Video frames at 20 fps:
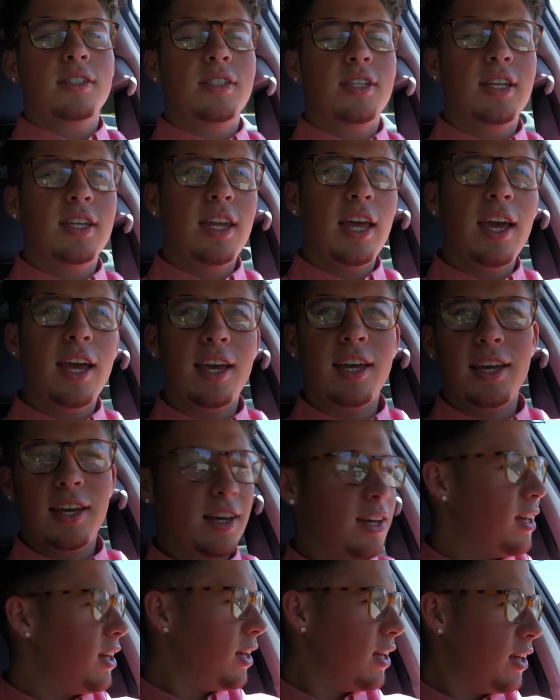
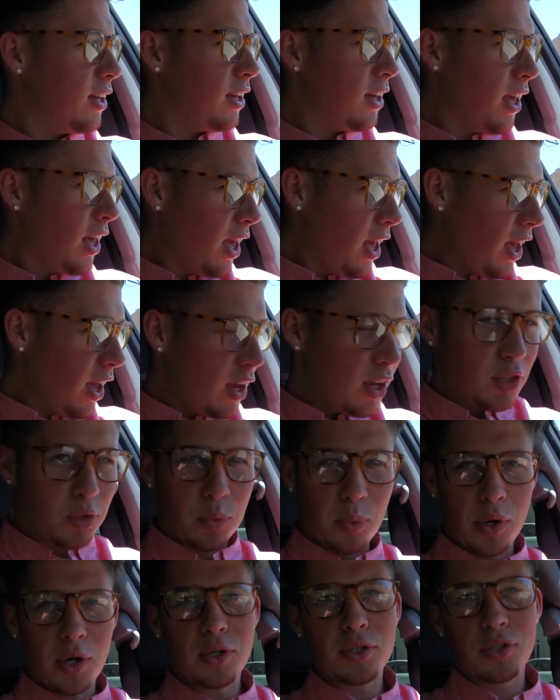Today
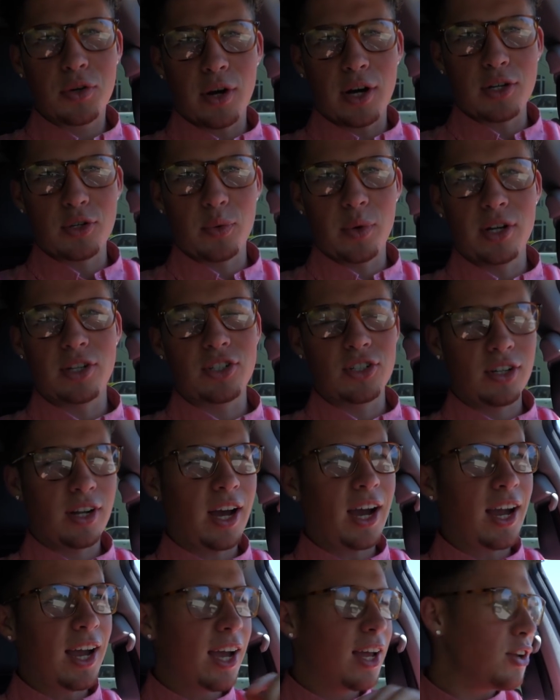is Will's graduation.
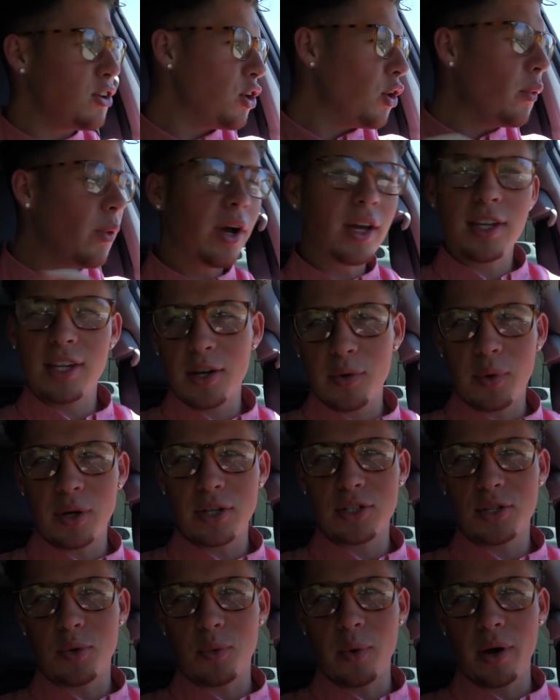I had no idea
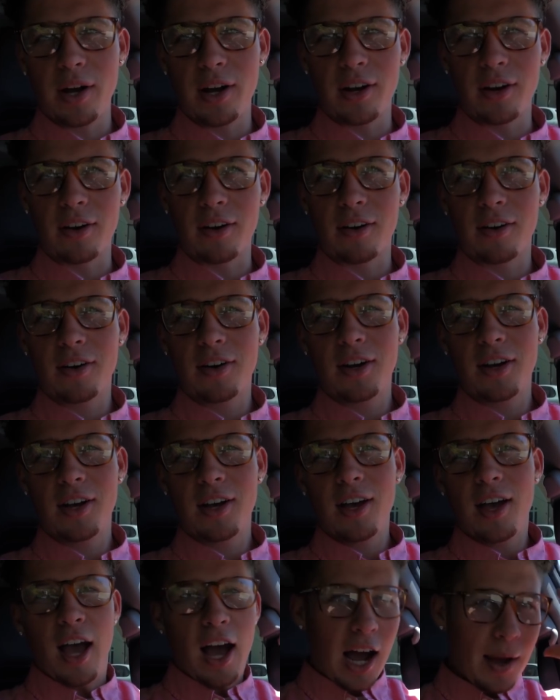what to wear.
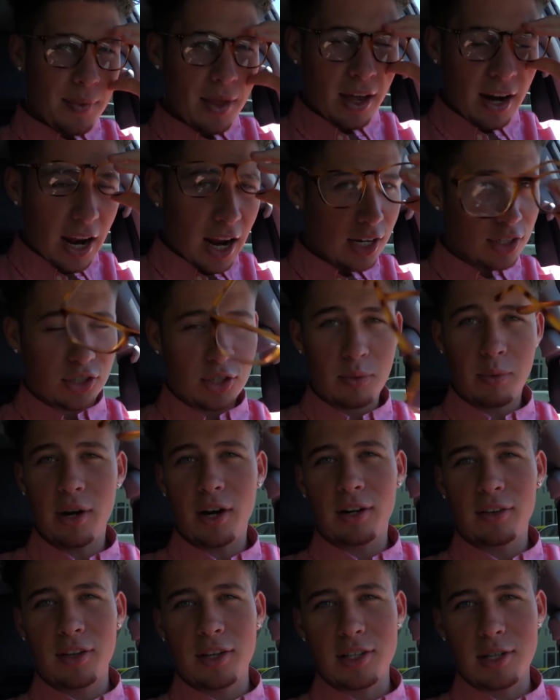I'm not actually
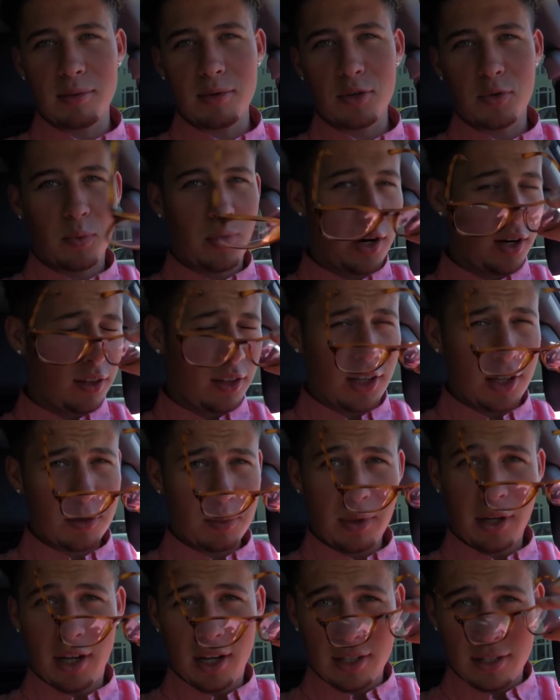wearing these. I'm just wearing these
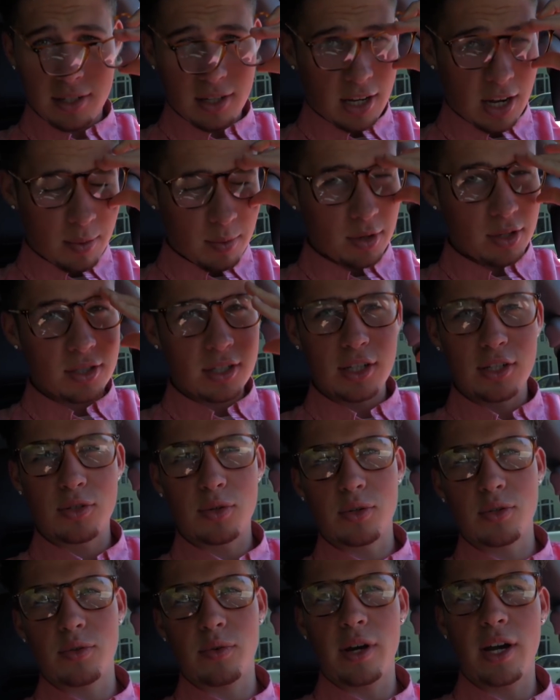because I want to see
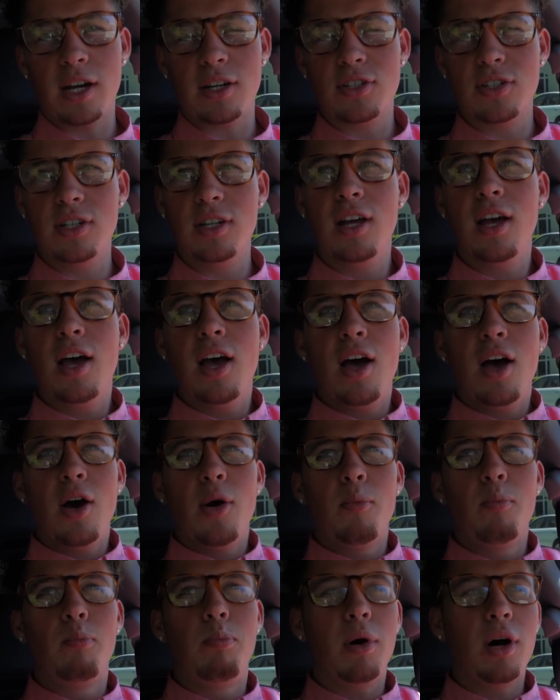Jordan's reaction.
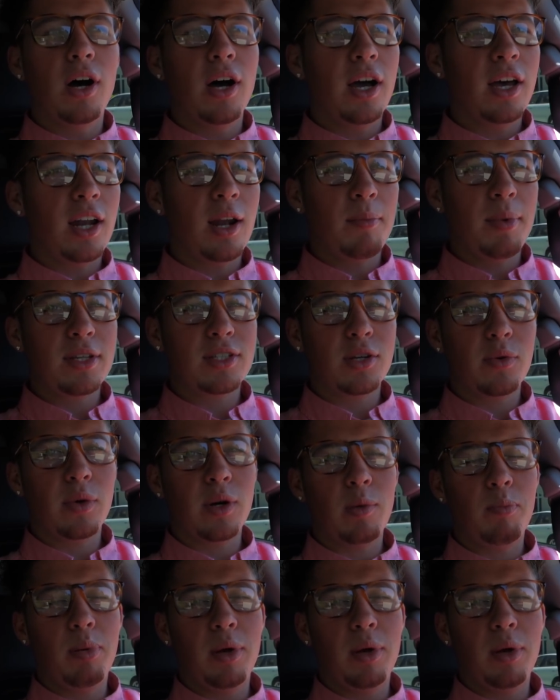But I'm basically wearing a